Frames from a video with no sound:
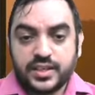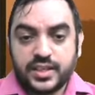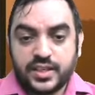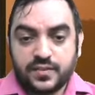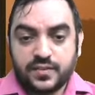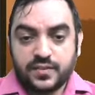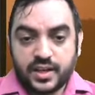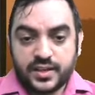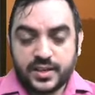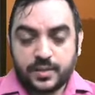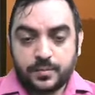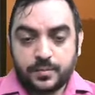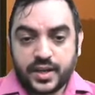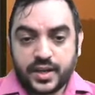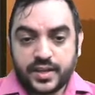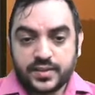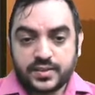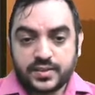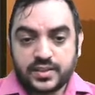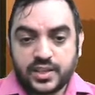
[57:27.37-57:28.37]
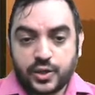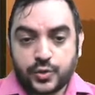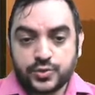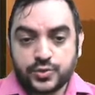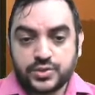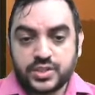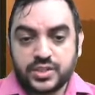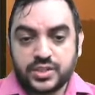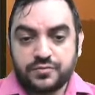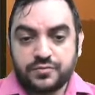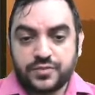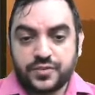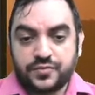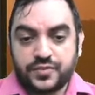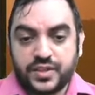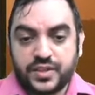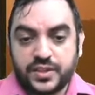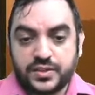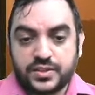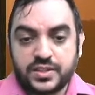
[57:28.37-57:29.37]
divided by
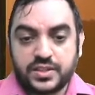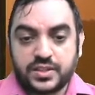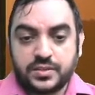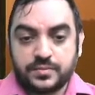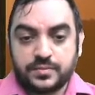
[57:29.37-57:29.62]
1053.